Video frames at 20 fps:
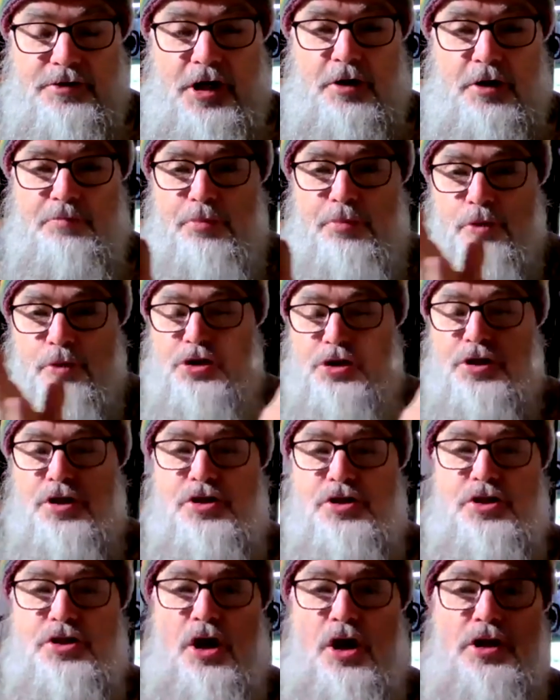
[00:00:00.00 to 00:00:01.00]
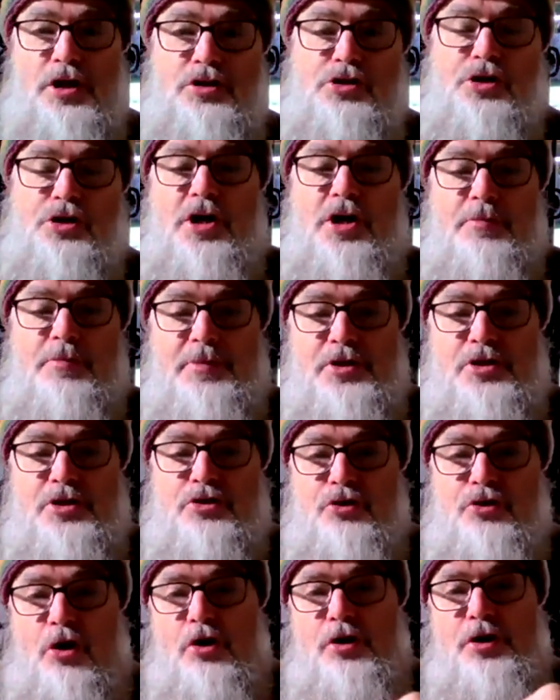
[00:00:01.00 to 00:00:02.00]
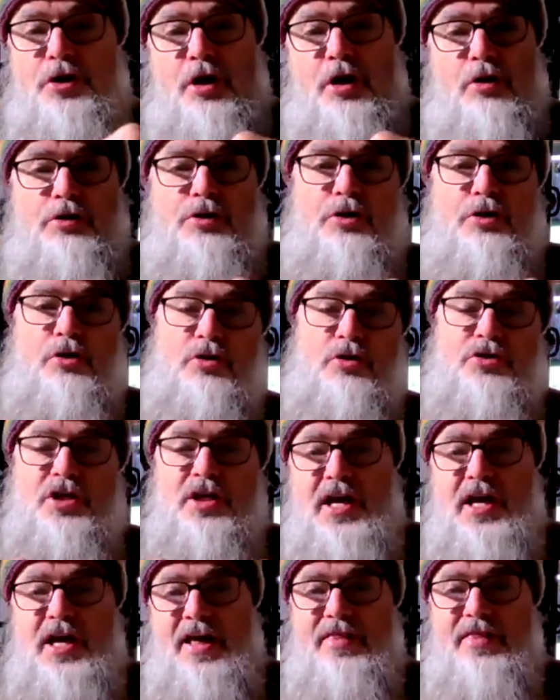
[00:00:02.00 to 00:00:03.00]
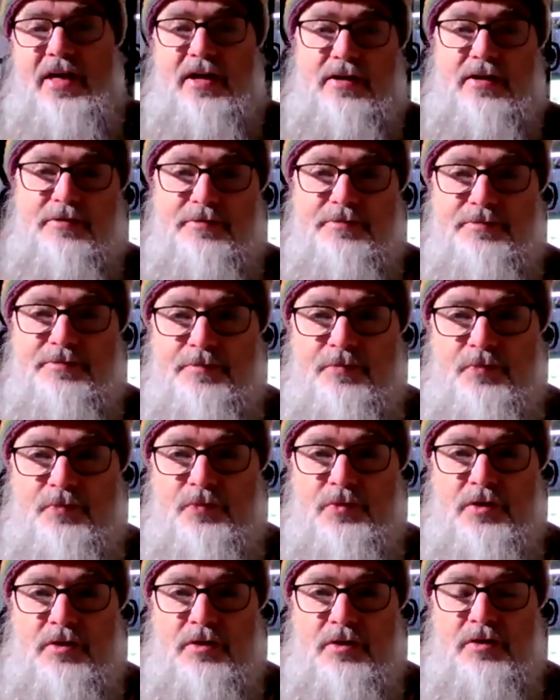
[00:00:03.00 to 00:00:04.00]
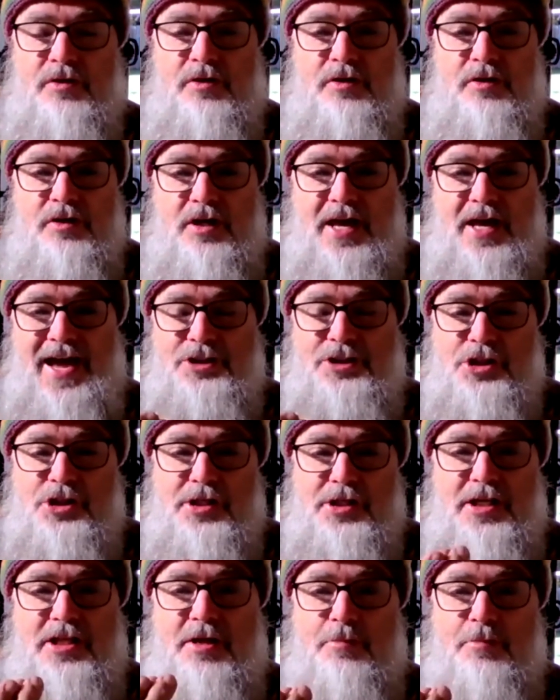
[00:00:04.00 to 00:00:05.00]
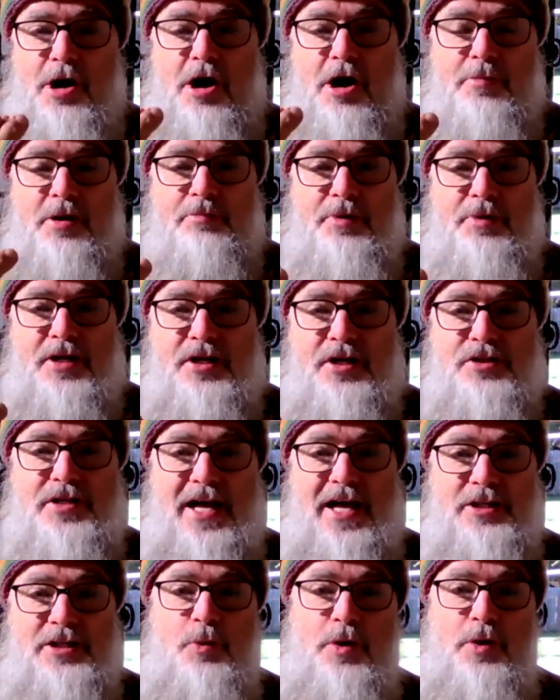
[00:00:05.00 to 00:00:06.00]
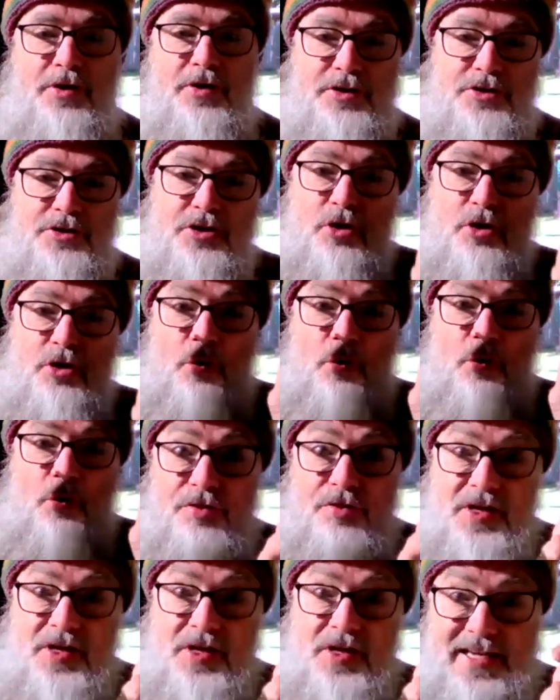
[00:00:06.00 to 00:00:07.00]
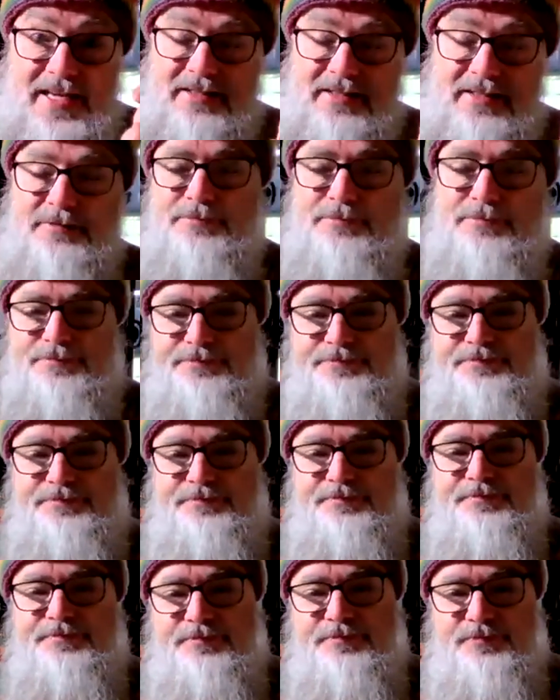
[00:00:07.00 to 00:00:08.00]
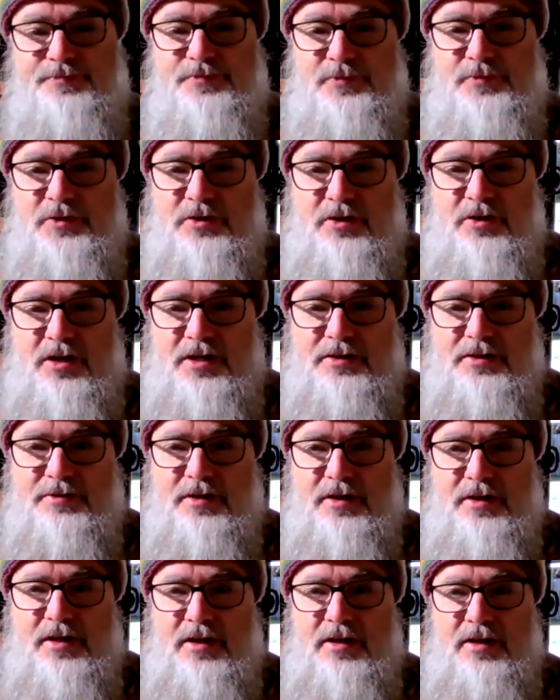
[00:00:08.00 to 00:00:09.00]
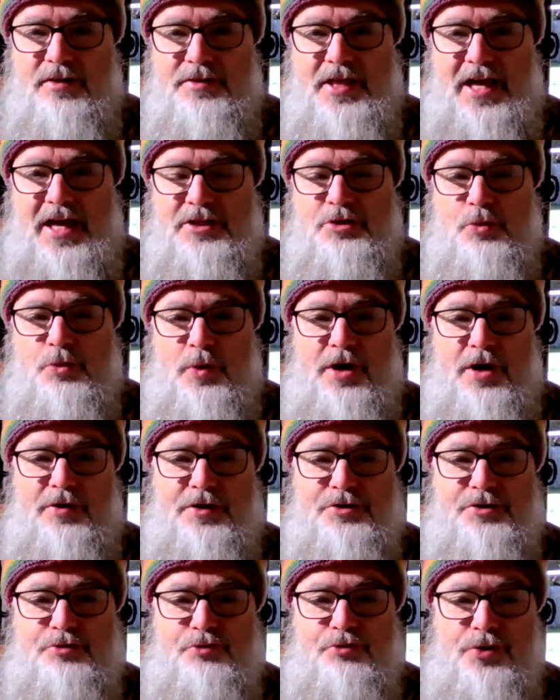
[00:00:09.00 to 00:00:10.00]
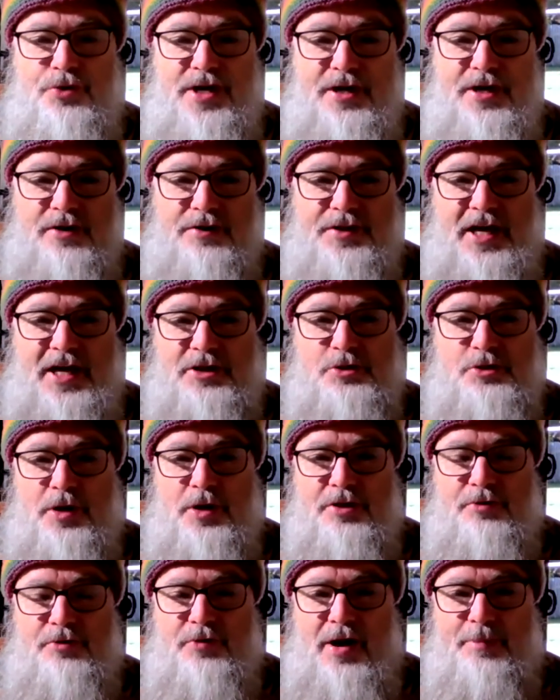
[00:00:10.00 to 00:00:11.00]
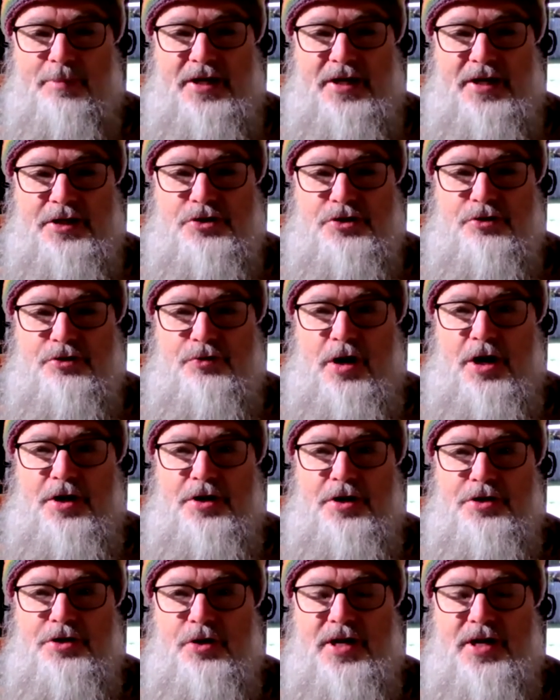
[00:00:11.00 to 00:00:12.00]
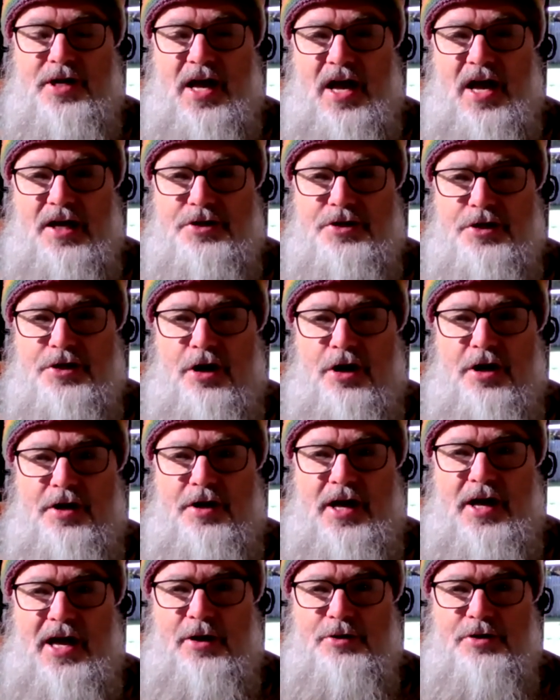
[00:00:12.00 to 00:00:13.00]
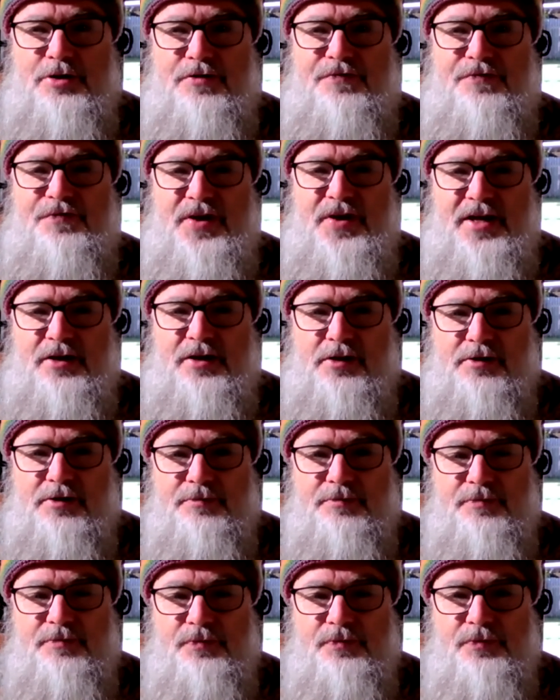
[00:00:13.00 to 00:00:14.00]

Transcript: Don't push it aside. Try to be strong and hold it all together. Catch it in the moment, because that's where it's authentic. All right? That's where it's real. That's where the rubber hits the road and you can't deny how you feel.